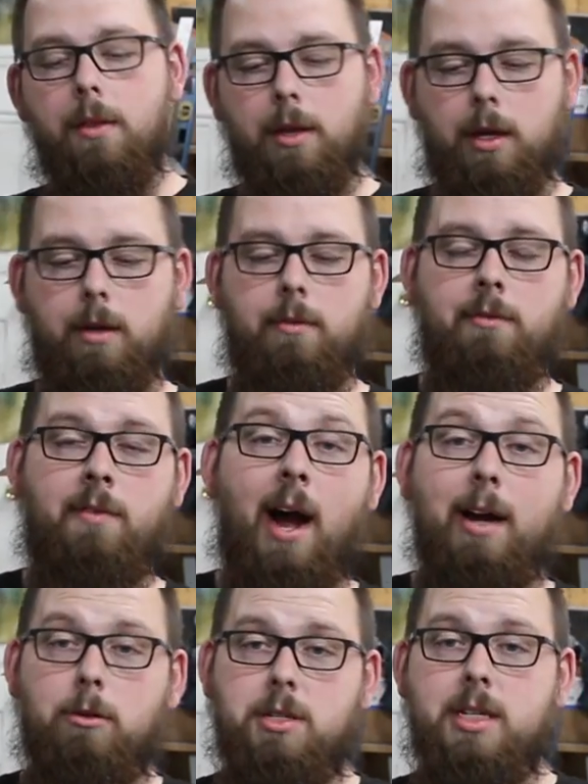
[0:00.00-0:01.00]
the
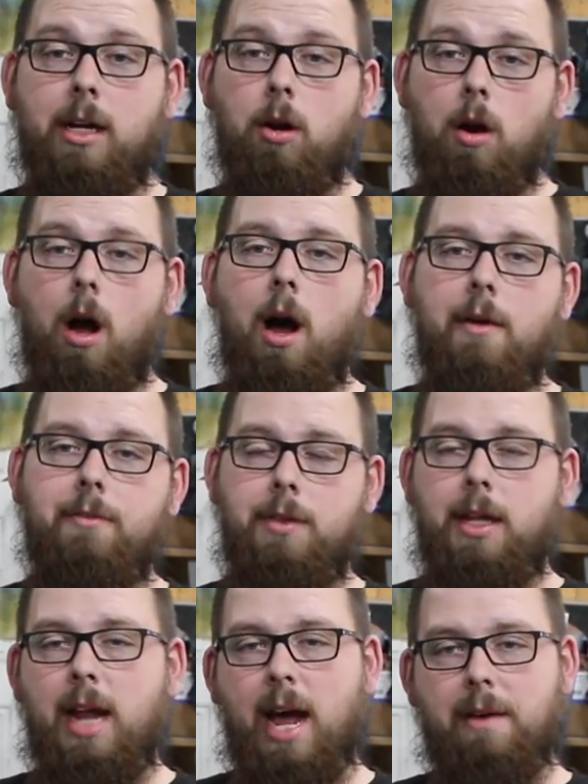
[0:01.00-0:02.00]
vinyl sticker off
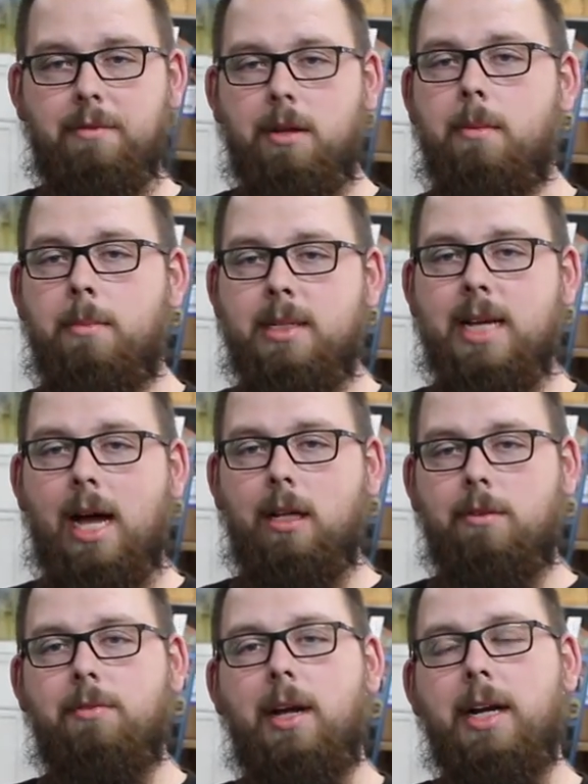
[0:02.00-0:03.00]
and then have the
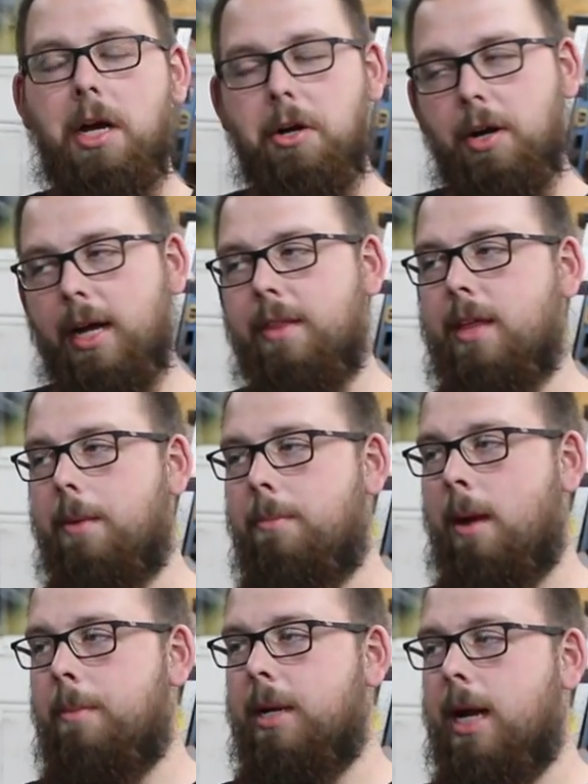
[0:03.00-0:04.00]
metallic flake underneath.
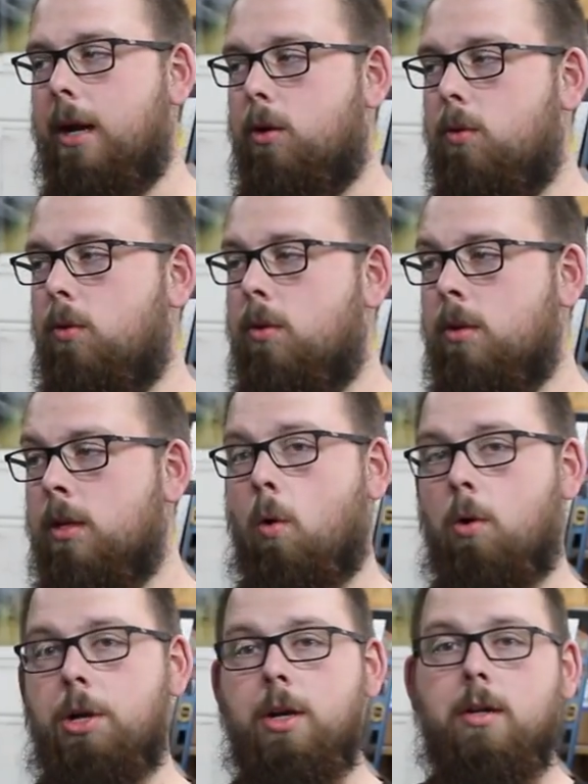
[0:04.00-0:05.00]
That might be kind of cool.
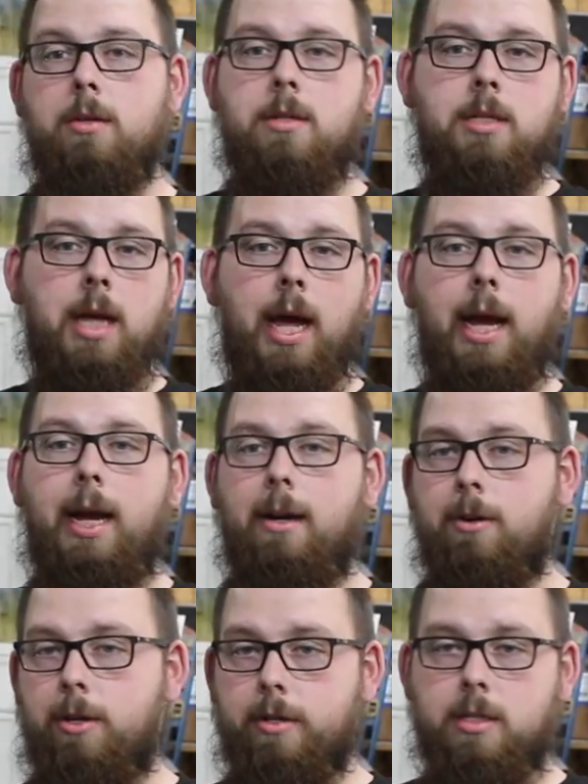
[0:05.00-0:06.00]
Or your
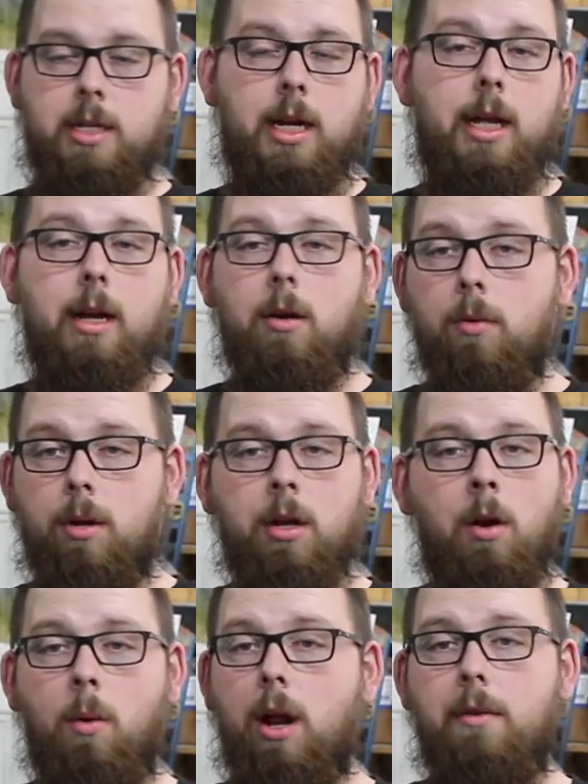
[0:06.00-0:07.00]
state or your city or,
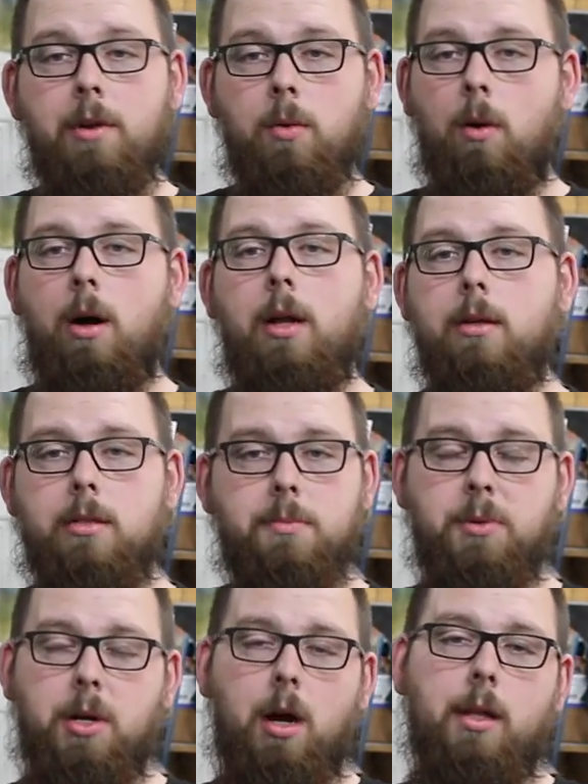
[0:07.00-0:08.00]
you know, whatever you want
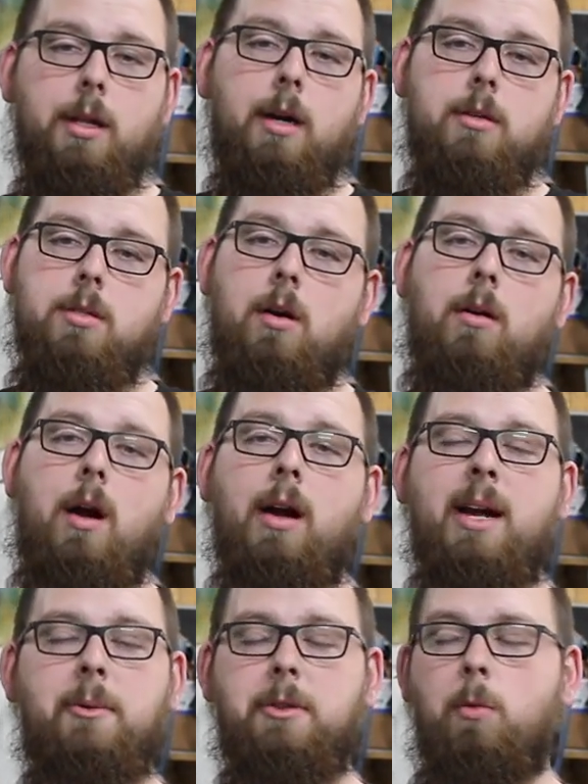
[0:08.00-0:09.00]
to put on there. So I'll,
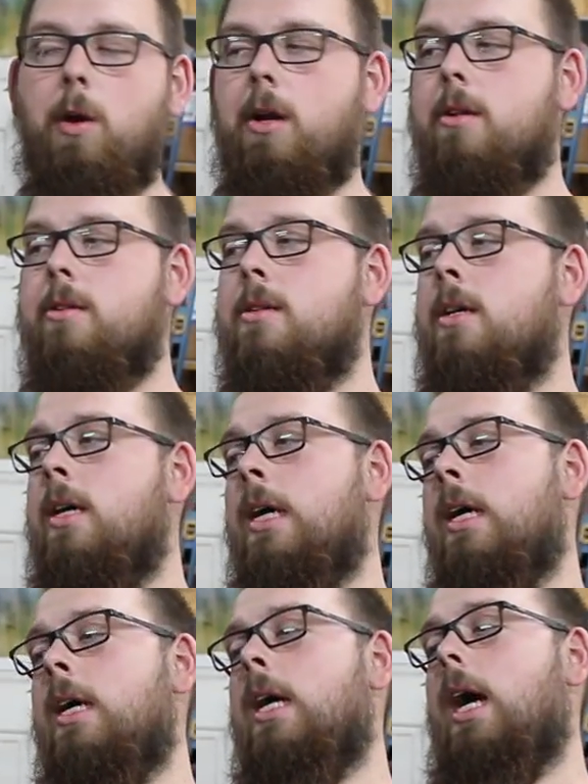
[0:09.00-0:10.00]
I'll get with the winners.
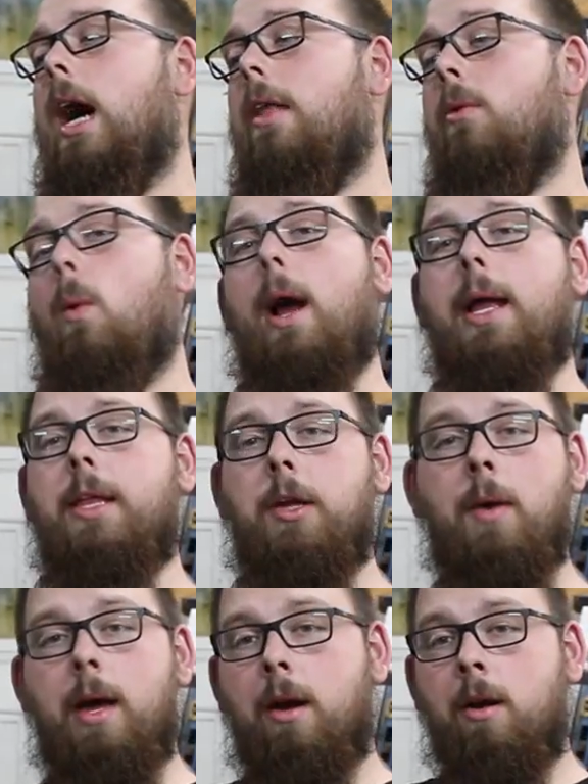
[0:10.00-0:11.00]
Uh, the way that
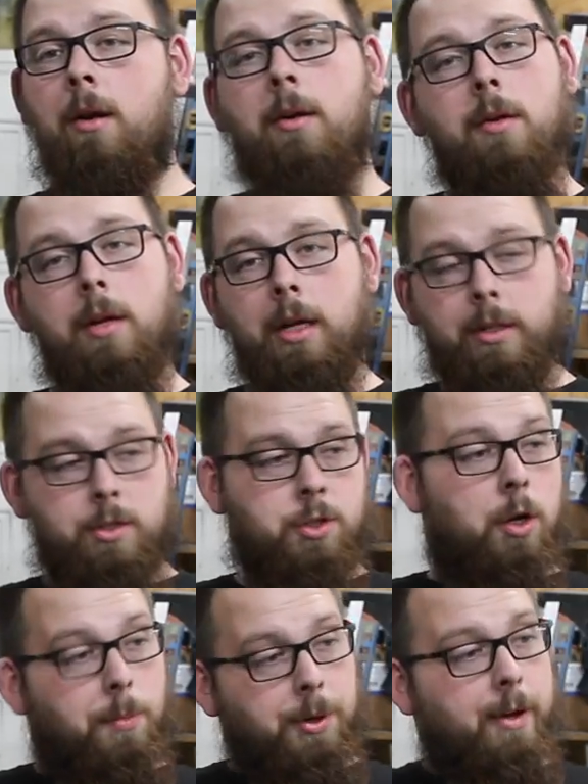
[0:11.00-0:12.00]
you enter is
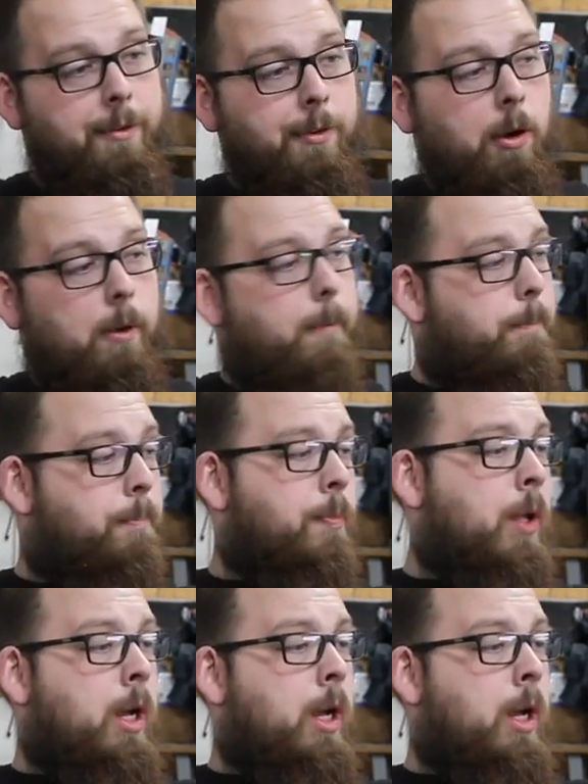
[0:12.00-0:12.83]
super difficult.